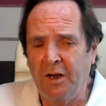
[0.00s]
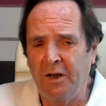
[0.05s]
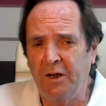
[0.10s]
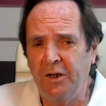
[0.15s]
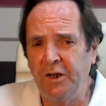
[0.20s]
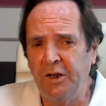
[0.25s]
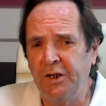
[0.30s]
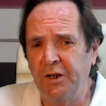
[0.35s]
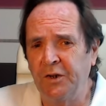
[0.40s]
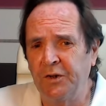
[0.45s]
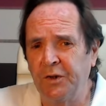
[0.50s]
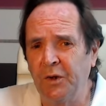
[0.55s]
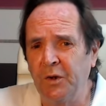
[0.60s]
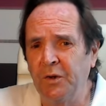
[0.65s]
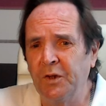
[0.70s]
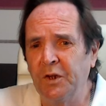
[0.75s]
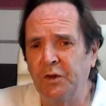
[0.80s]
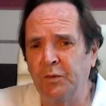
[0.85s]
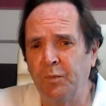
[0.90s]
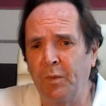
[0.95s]
Now, you can do
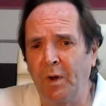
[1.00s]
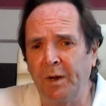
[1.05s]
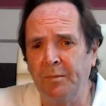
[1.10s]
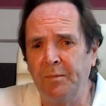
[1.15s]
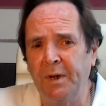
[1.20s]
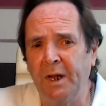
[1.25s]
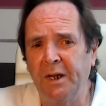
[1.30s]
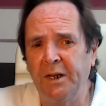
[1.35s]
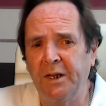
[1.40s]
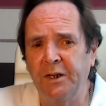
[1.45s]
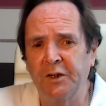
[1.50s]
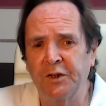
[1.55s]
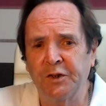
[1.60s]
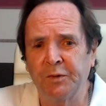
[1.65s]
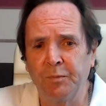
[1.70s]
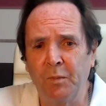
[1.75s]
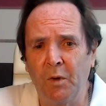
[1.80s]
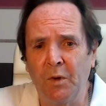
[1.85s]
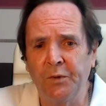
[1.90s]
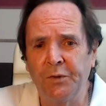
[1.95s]
this by making a
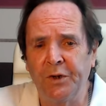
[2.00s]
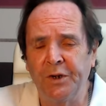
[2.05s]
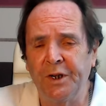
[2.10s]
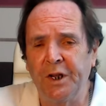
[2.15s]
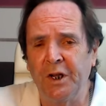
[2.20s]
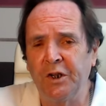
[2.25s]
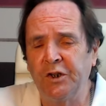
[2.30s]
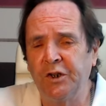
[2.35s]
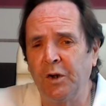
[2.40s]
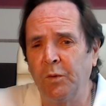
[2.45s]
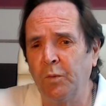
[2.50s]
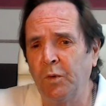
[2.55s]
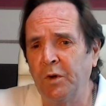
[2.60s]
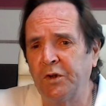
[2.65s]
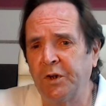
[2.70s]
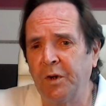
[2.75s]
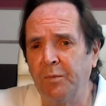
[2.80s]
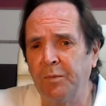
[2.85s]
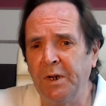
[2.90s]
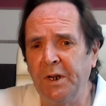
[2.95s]
small donation,
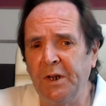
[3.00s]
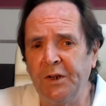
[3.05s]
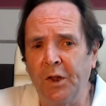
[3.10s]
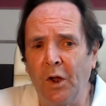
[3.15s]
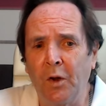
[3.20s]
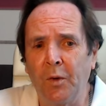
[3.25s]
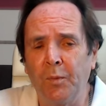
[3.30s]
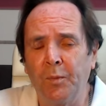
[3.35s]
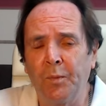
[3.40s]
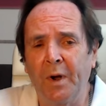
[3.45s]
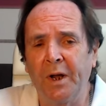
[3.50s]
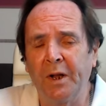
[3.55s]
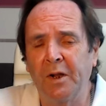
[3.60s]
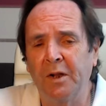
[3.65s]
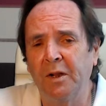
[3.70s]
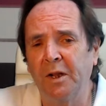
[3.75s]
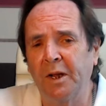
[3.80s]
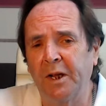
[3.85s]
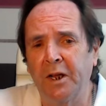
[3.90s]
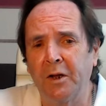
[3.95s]
which can be done by
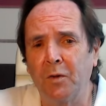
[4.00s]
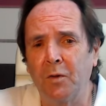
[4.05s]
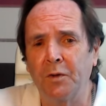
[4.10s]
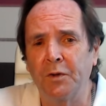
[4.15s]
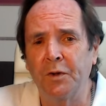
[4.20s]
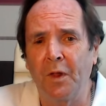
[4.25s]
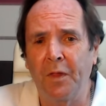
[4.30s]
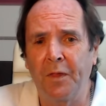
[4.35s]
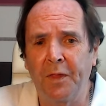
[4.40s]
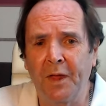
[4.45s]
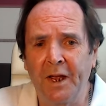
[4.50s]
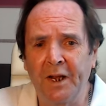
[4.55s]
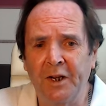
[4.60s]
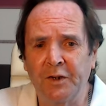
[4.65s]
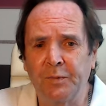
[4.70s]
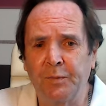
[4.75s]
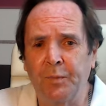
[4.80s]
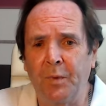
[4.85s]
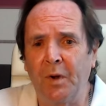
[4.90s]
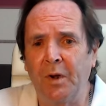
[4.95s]
clicking on the
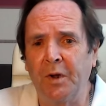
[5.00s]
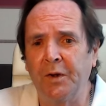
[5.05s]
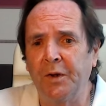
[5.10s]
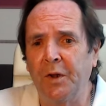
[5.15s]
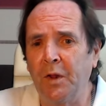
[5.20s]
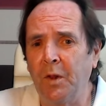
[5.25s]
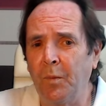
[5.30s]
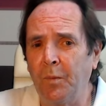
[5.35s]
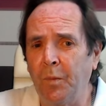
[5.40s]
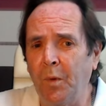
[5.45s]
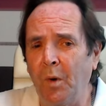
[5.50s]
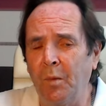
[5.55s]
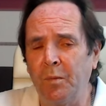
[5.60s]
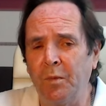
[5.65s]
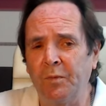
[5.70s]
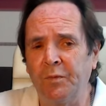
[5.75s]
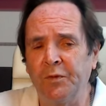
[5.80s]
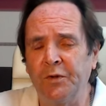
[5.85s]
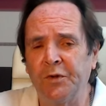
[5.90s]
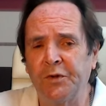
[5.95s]
thanks button at the bottom
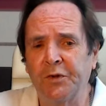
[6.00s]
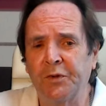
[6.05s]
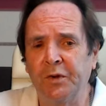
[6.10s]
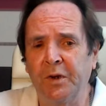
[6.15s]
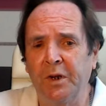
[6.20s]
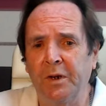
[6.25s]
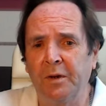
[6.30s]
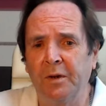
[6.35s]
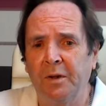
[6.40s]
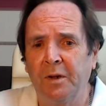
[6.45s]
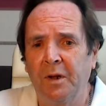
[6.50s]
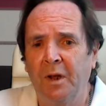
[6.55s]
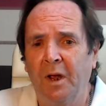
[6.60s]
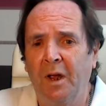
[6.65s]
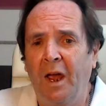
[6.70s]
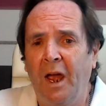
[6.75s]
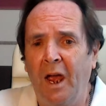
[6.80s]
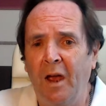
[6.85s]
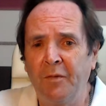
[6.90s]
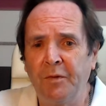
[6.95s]
of the screen.
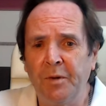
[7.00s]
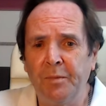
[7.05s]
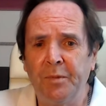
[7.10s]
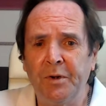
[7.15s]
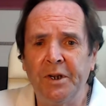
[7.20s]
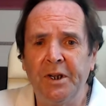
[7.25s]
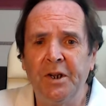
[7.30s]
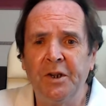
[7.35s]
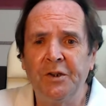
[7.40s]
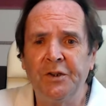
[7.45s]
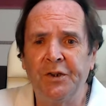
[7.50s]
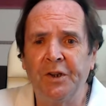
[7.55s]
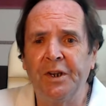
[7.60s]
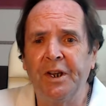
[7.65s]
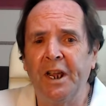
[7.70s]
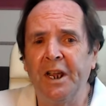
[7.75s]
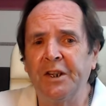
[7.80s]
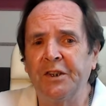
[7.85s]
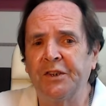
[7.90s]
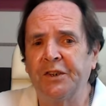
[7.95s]
Everybody who
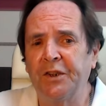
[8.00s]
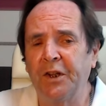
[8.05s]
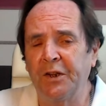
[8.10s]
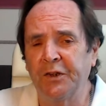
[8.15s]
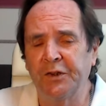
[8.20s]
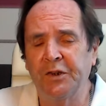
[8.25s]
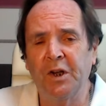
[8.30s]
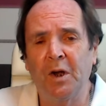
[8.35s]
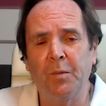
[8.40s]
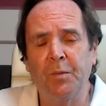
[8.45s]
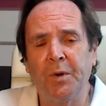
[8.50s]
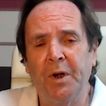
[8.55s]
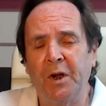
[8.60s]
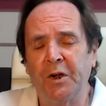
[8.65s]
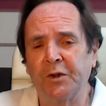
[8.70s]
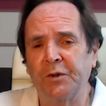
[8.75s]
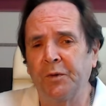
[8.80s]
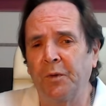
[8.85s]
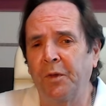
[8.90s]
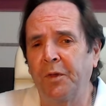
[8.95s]
donates does get a
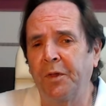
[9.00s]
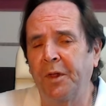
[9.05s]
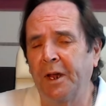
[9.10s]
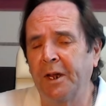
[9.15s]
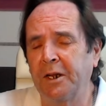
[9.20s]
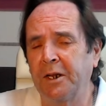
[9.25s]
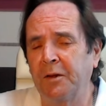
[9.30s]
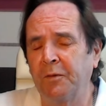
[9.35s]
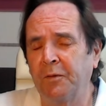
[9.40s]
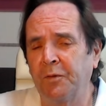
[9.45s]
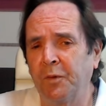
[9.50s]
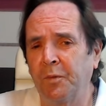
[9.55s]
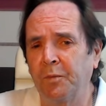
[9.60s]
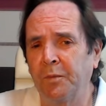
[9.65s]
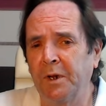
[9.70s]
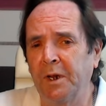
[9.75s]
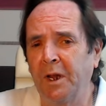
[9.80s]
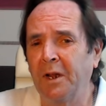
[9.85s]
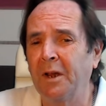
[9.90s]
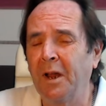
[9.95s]
personal thank you from
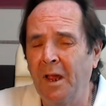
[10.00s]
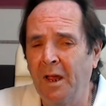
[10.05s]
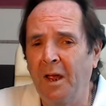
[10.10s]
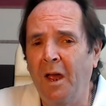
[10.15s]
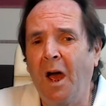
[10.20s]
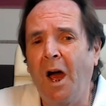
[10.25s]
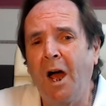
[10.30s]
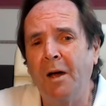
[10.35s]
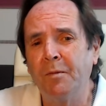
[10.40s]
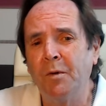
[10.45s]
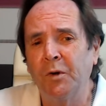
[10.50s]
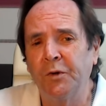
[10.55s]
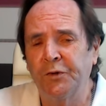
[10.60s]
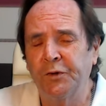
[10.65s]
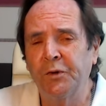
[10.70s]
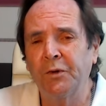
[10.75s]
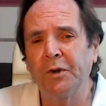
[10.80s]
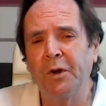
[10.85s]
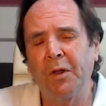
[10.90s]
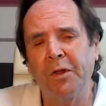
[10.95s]
me. And I'm
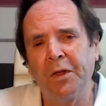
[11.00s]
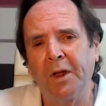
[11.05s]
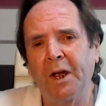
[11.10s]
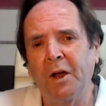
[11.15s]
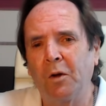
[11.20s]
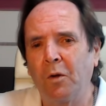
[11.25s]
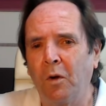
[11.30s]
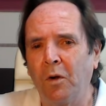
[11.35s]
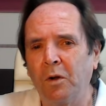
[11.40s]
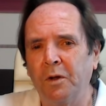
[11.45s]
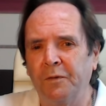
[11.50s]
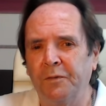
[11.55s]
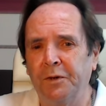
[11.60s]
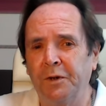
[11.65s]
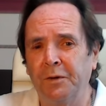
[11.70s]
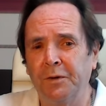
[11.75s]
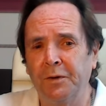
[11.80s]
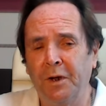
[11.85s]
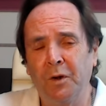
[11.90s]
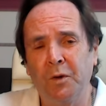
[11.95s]
also going to thank all of
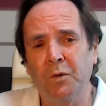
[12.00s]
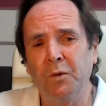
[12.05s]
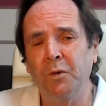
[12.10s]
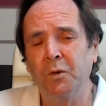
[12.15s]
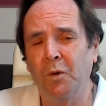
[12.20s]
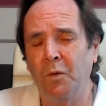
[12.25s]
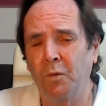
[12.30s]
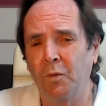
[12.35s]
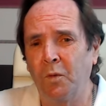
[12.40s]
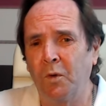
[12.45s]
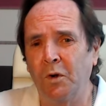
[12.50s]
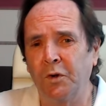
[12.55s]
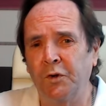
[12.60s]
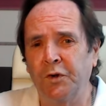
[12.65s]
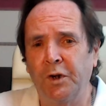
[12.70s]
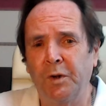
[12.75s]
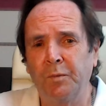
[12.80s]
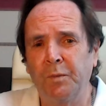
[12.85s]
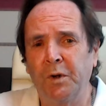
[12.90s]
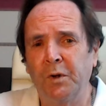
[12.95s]
you now who are
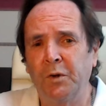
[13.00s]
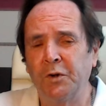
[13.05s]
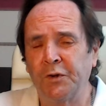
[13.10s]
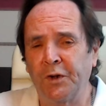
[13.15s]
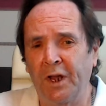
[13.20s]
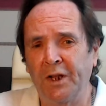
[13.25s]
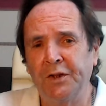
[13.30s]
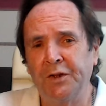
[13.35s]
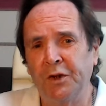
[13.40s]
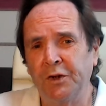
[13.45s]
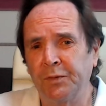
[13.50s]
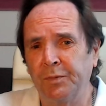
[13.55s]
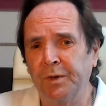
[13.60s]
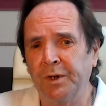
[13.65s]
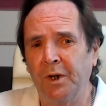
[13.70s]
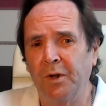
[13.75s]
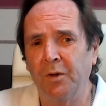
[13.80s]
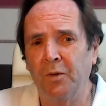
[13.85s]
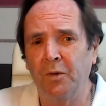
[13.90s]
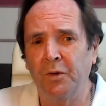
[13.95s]
watching, because that does mean
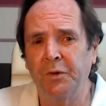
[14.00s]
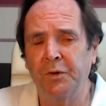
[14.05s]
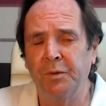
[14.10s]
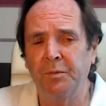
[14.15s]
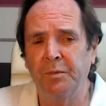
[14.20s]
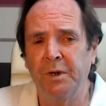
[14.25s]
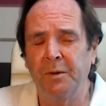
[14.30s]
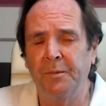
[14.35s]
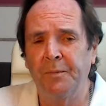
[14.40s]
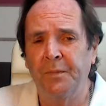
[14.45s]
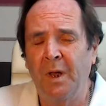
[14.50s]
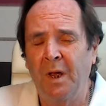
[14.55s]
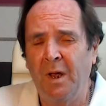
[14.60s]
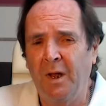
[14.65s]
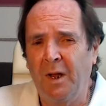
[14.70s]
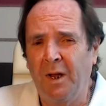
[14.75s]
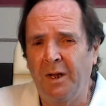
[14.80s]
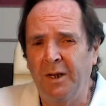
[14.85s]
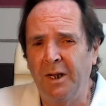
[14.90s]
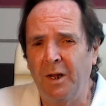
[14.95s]
a lot to me.
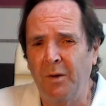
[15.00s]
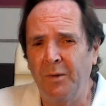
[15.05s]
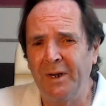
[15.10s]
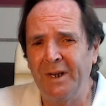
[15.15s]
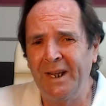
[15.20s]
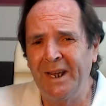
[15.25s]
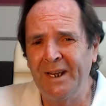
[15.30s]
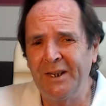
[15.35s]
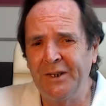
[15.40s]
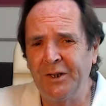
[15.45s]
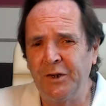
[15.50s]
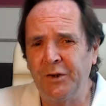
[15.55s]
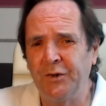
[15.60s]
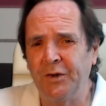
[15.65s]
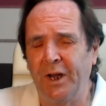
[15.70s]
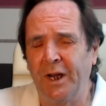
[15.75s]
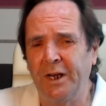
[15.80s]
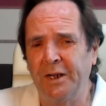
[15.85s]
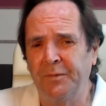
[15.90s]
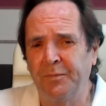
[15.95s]
Now, in his
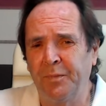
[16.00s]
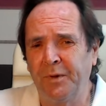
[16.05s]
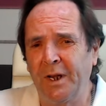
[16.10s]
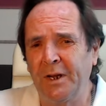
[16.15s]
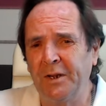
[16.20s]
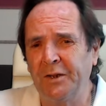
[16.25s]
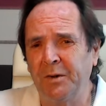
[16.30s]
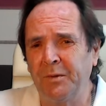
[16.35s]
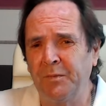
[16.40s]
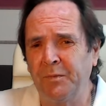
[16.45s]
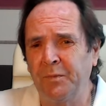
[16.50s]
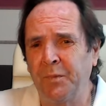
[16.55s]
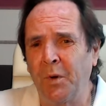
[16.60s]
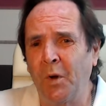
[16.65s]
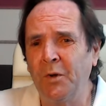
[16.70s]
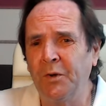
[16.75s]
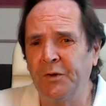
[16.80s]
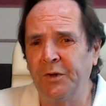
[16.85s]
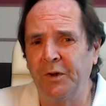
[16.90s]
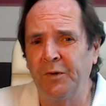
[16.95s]
address, President
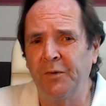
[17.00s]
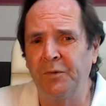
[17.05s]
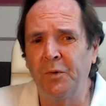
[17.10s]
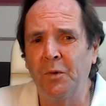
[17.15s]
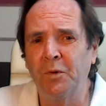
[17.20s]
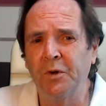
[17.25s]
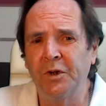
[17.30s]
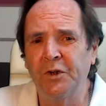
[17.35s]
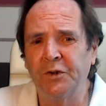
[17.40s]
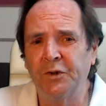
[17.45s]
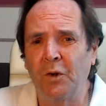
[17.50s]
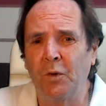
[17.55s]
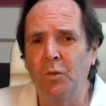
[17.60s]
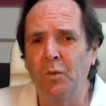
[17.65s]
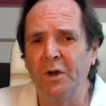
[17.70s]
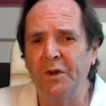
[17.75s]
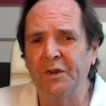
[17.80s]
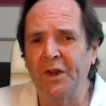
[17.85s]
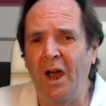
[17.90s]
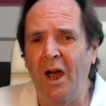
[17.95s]
Putin focused on
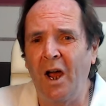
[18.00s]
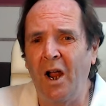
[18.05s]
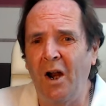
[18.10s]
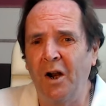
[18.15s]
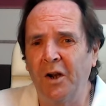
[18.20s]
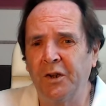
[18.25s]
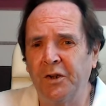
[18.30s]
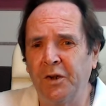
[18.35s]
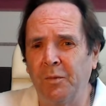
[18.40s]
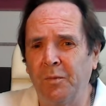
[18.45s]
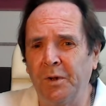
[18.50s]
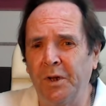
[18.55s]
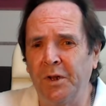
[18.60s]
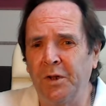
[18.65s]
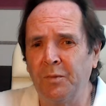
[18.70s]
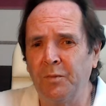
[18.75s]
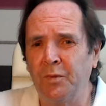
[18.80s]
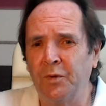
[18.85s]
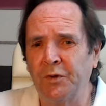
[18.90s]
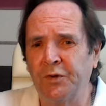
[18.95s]
what is arguably
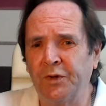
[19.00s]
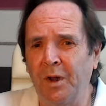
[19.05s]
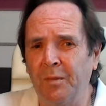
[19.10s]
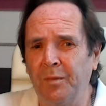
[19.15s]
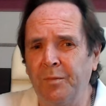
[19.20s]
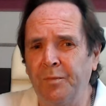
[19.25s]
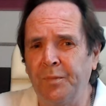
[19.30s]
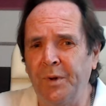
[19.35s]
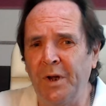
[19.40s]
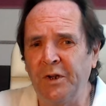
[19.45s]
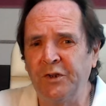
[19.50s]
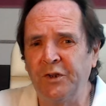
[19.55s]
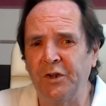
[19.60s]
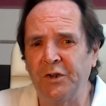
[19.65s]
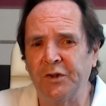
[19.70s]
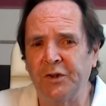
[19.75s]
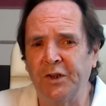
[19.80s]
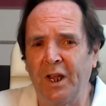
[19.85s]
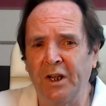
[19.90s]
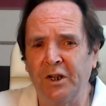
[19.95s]
the most
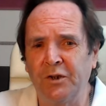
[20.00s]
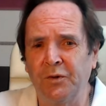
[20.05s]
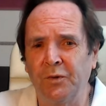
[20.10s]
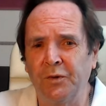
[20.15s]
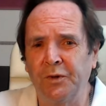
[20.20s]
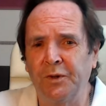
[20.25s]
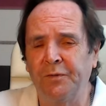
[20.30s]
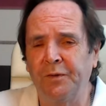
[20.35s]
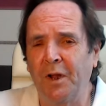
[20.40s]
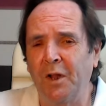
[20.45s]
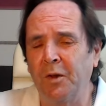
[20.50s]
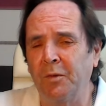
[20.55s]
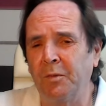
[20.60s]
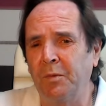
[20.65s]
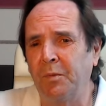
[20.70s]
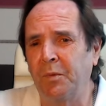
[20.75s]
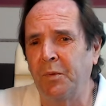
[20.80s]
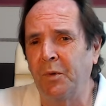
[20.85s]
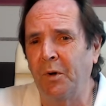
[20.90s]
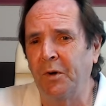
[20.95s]
ambitious national
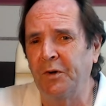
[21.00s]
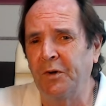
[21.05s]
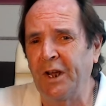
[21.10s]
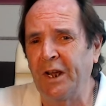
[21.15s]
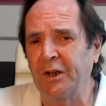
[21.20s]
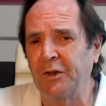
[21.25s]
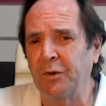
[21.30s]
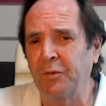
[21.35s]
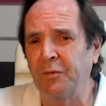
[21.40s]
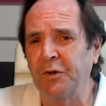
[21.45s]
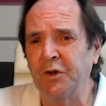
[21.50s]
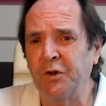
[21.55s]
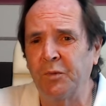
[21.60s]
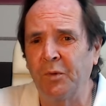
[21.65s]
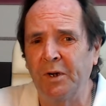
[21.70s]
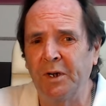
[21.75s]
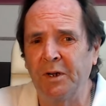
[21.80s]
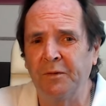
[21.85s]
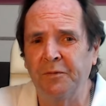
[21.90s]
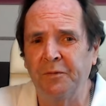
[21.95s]
development project of the
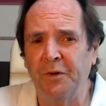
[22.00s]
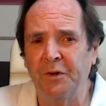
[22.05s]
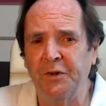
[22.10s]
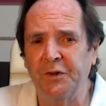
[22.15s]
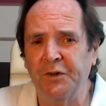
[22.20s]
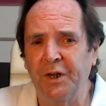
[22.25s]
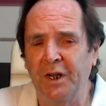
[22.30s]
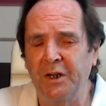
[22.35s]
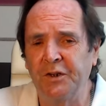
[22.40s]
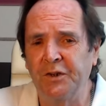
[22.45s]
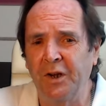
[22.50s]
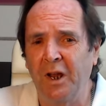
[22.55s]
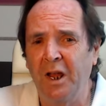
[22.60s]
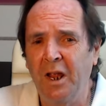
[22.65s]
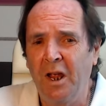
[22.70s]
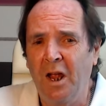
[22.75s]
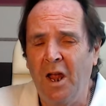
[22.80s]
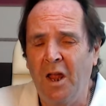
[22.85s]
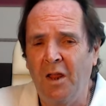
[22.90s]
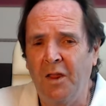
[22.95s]
21st century,
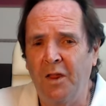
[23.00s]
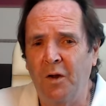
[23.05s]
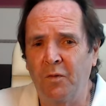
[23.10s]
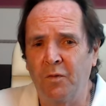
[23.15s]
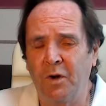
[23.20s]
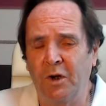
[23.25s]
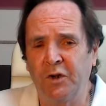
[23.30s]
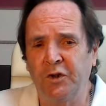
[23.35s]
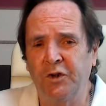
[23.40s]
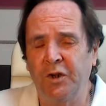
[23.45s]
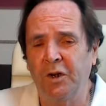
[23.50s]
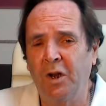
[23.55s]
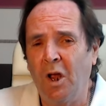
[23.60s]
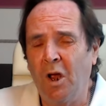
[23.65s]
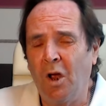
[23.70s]
the Russian